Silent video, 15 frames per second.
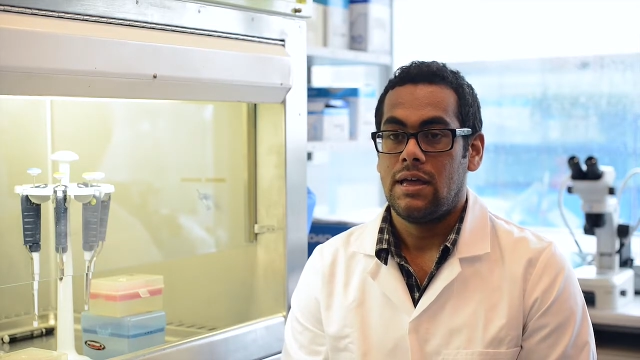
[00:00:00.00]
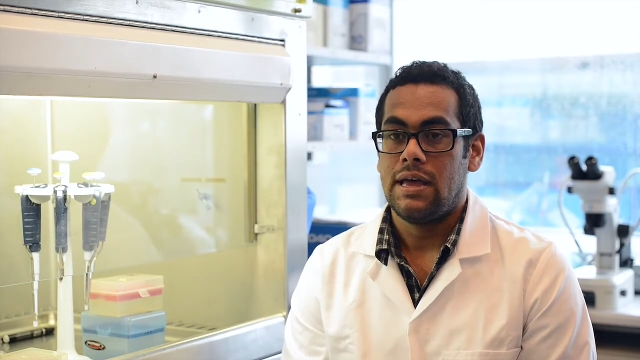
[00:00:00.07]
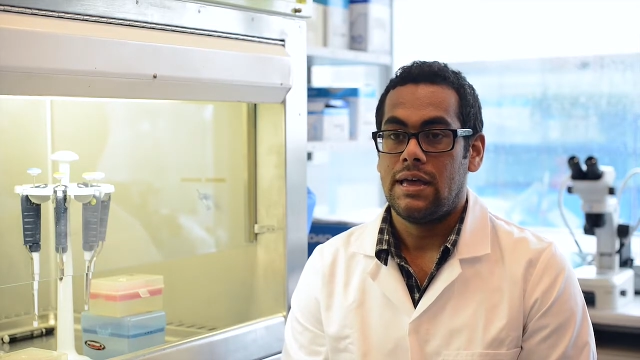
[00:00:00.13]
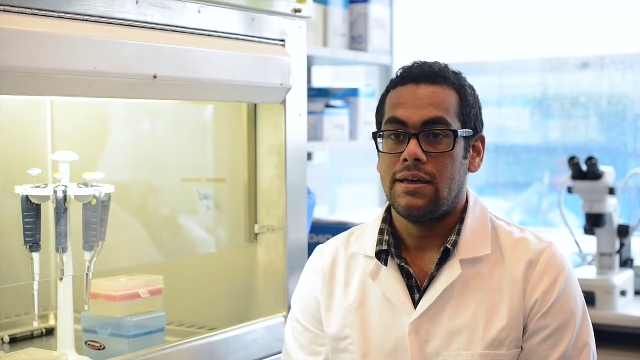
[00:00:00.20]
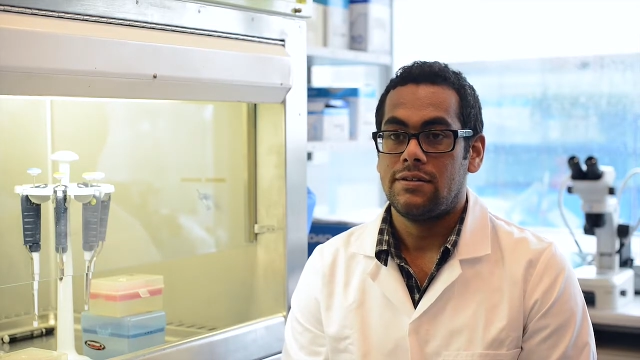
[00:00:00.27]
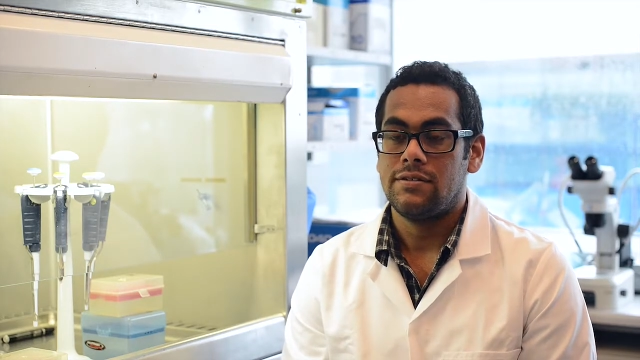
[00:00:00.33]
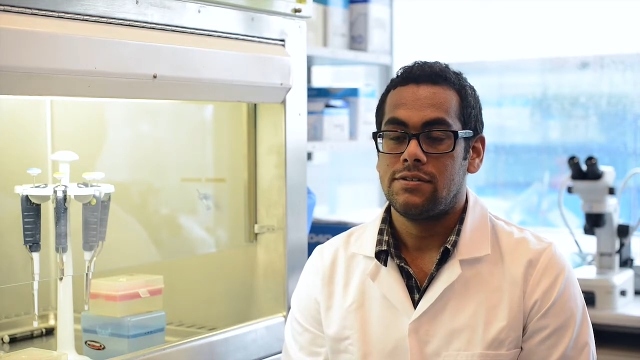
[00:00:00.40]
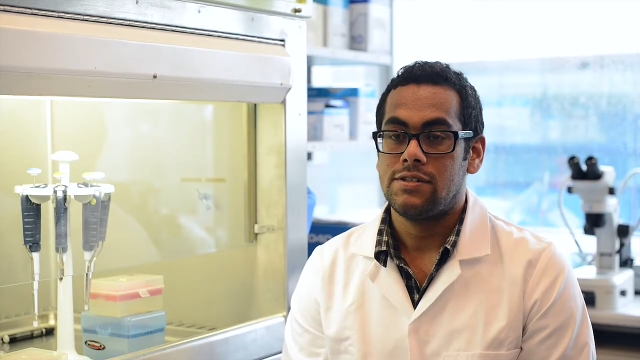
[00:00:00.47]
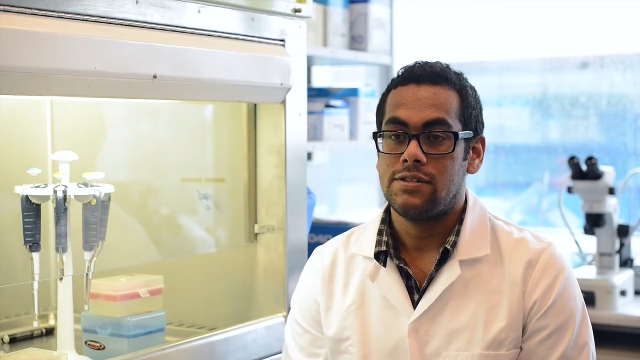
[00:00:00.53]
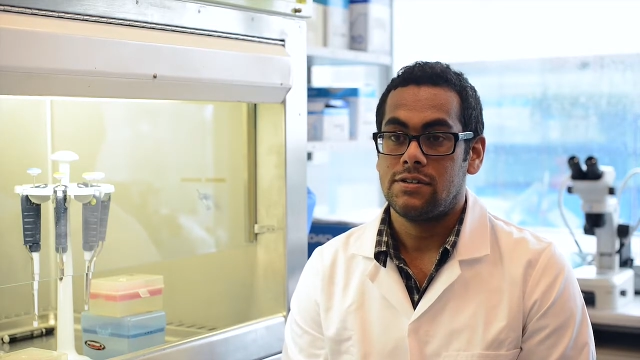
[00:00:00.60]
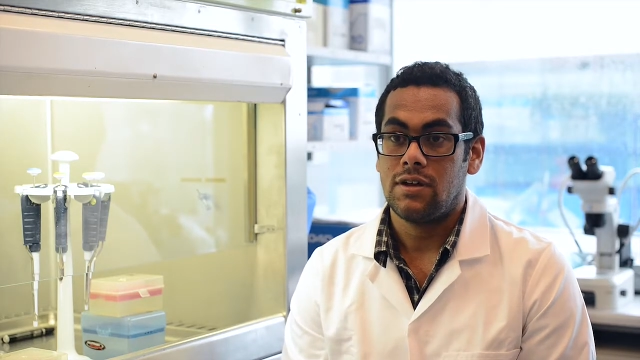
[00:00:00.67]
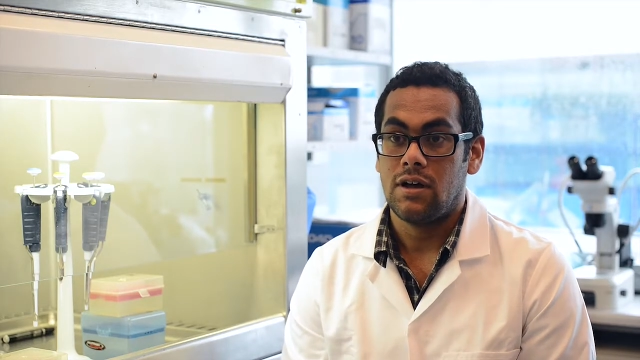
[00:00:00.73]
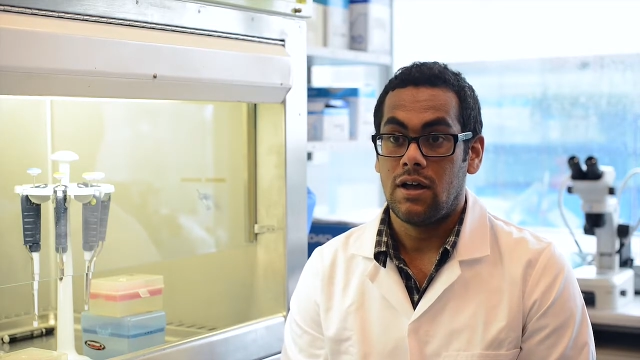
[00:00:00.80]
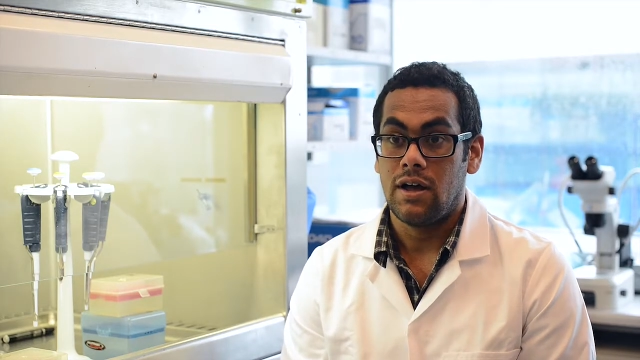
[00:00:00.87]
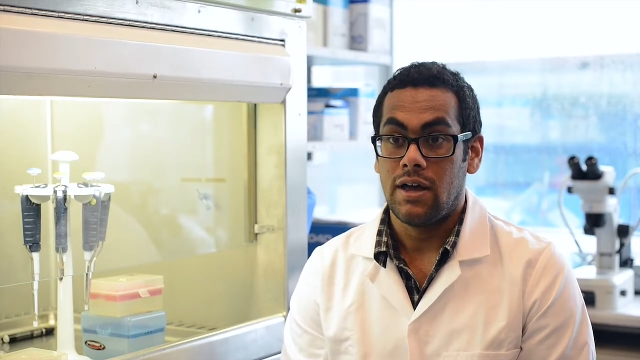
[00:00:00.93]
And
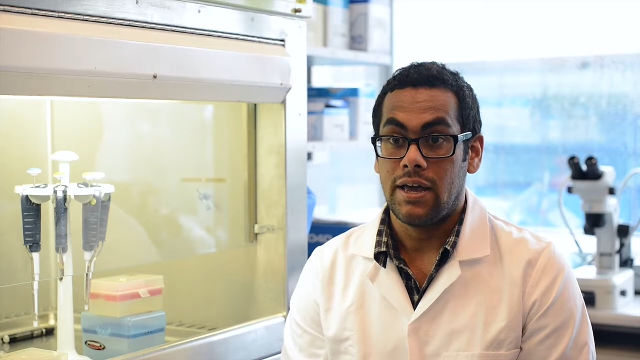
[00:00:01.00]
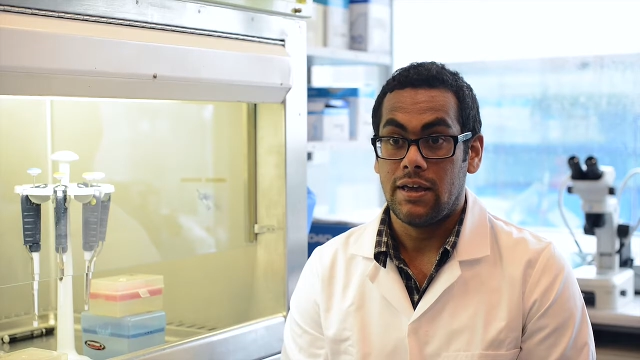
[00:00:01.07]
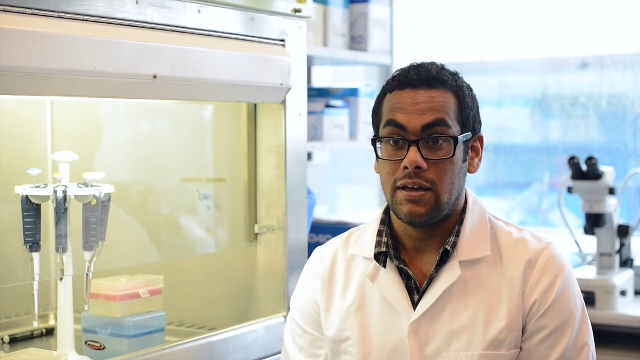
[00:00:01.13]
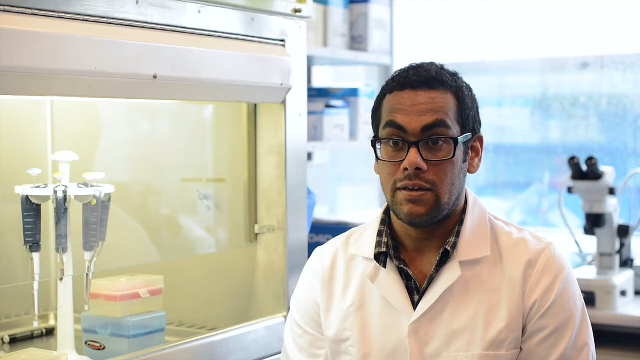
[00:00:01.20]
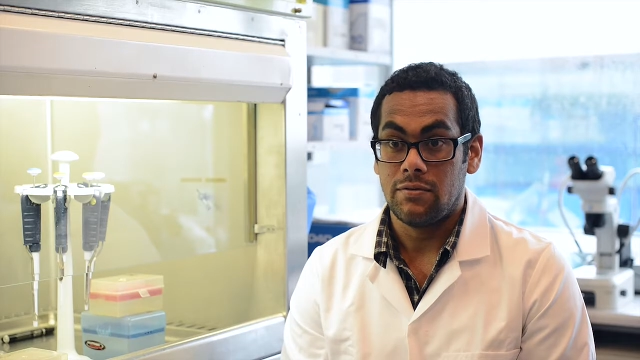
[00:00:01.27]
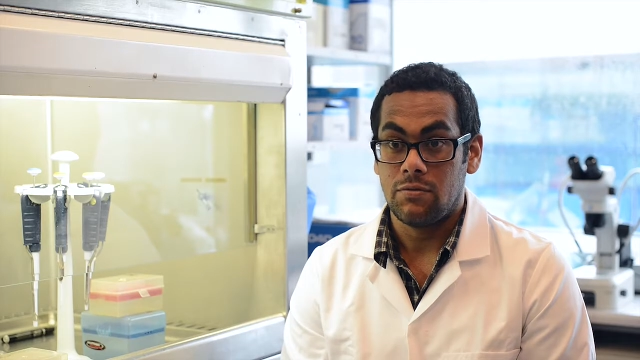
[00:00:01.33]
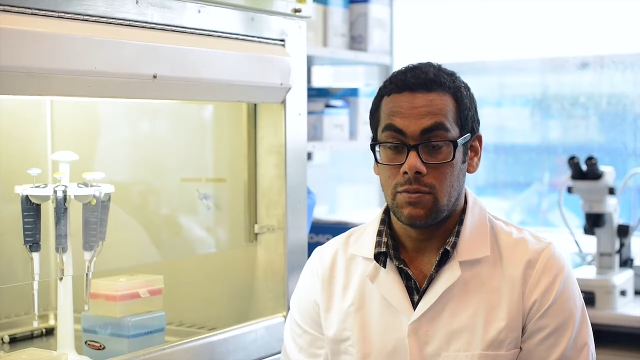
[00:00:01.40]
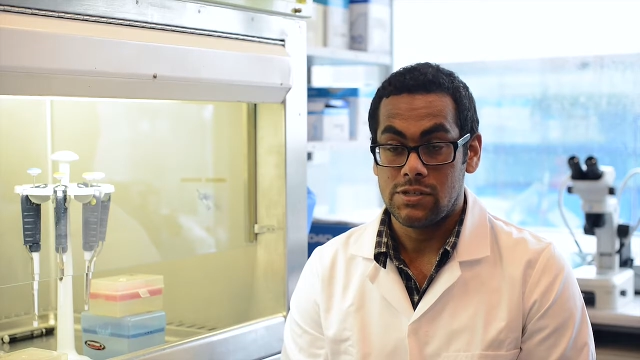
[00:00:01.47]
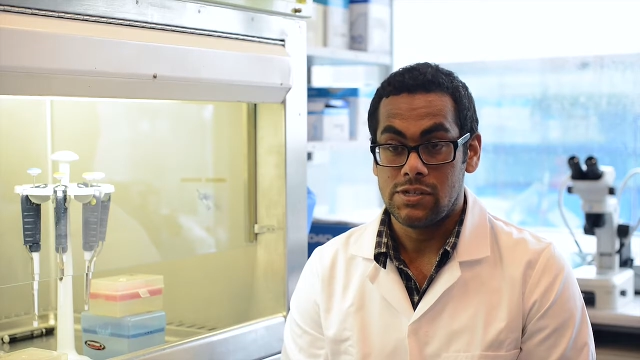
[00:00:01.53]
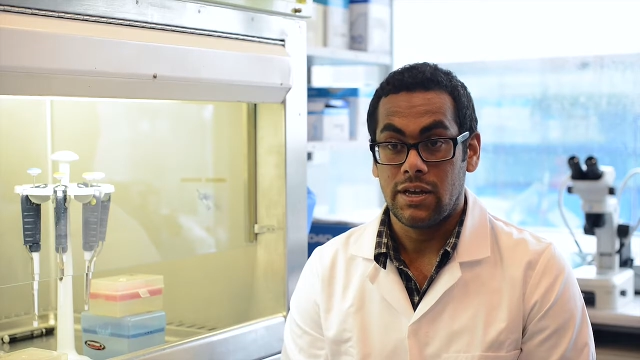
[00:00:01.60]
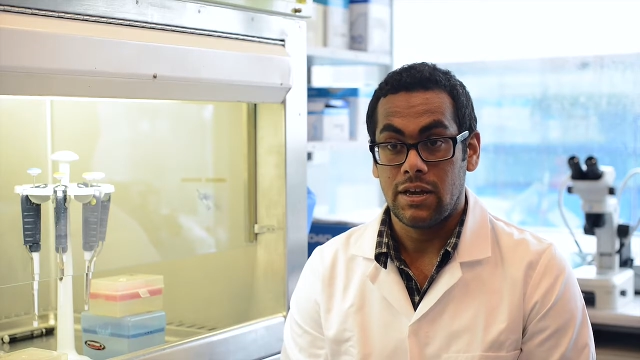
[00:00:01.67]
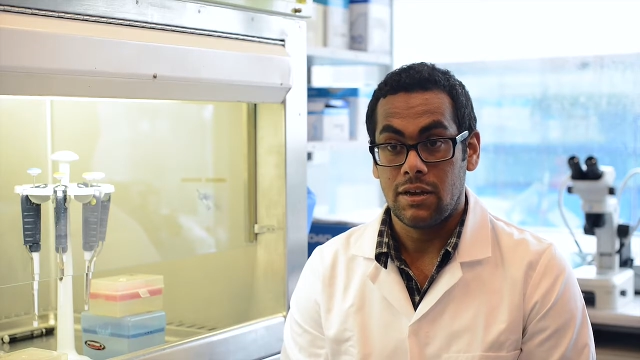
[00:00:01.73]
once I